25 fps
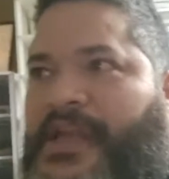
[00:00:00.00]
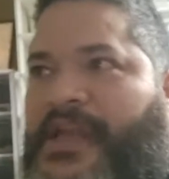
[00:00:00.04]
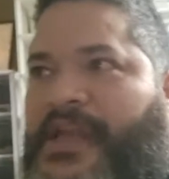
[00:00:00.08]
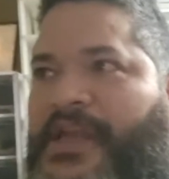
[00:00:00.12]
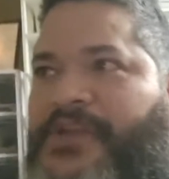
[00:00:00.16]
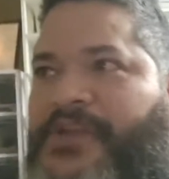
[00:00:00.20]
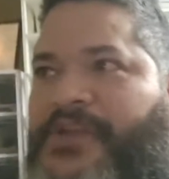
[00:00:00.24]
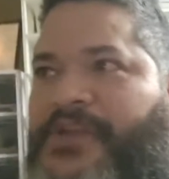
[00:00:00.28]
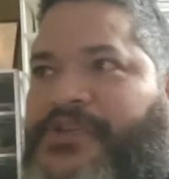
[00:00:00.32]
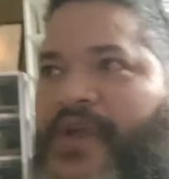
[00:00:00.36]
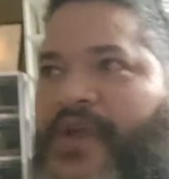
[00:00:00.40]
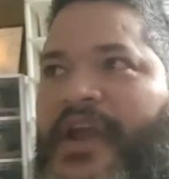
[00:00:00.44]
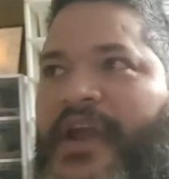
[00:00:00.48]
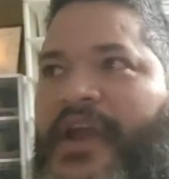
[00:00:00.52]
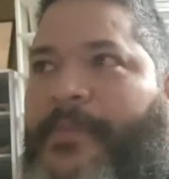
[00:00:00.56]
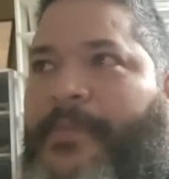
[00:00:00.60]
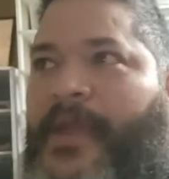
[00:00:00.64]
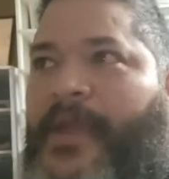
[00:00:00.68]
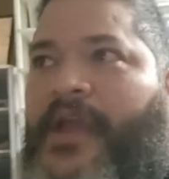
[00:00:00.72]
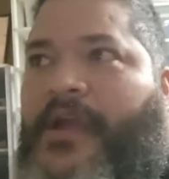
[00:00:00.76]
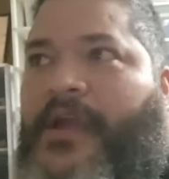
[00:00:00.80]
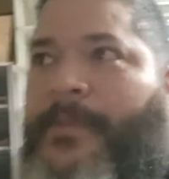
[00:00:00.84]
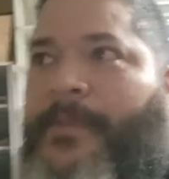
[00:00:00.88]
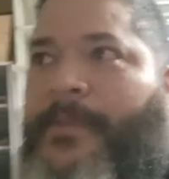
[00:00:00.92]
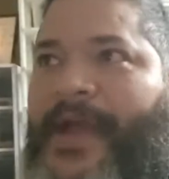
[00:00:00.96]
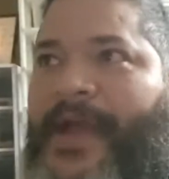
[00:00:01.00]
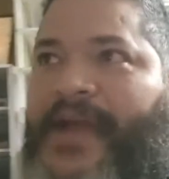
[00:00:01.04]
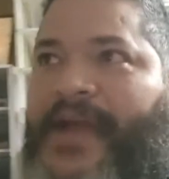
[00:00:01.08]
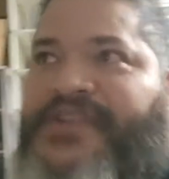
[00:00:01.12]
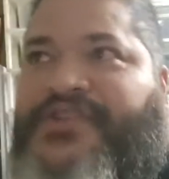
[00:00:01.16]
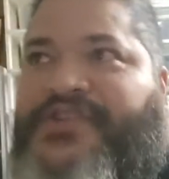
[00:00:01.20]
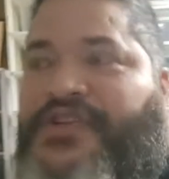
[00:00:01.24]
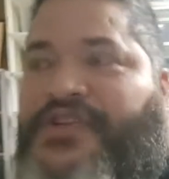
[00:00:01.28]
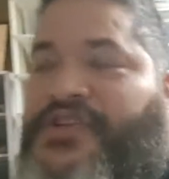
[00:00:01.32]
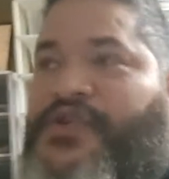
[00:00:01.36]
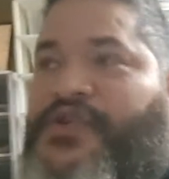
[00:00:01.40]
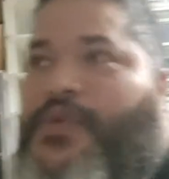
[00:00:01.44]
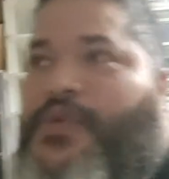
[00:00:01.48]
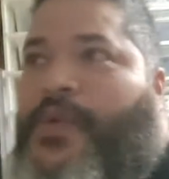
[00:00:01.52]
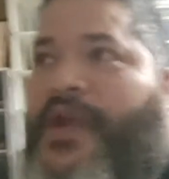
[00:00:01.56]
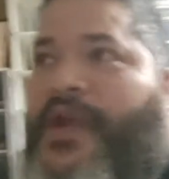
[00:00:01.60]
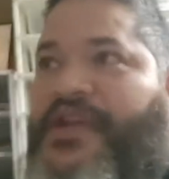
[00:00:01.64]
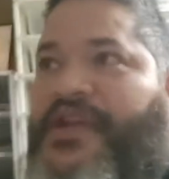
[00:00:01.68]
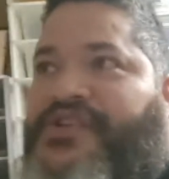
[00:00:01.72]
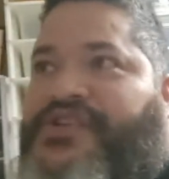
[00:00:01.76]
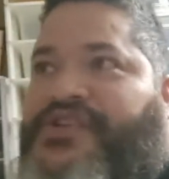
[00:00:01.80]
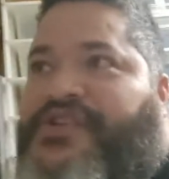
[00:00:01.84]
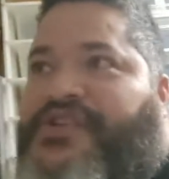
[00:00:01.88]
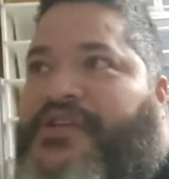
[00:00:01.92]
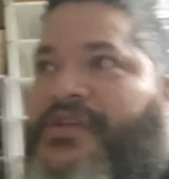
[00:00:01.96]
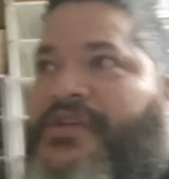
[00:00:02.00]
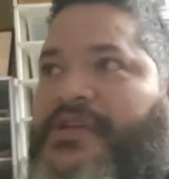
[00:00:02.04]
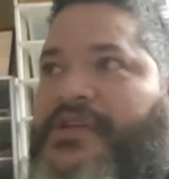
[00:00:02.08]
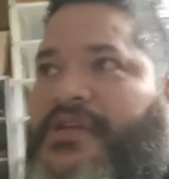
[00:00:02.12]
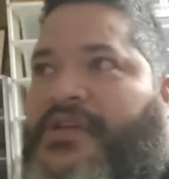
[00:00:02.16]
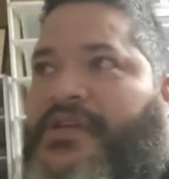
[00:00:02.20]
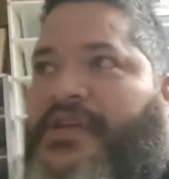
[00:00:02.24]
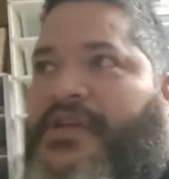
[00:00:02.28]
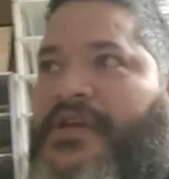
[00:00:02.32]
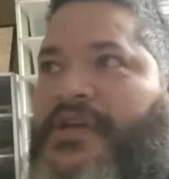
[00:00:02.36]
try to make a bad situation,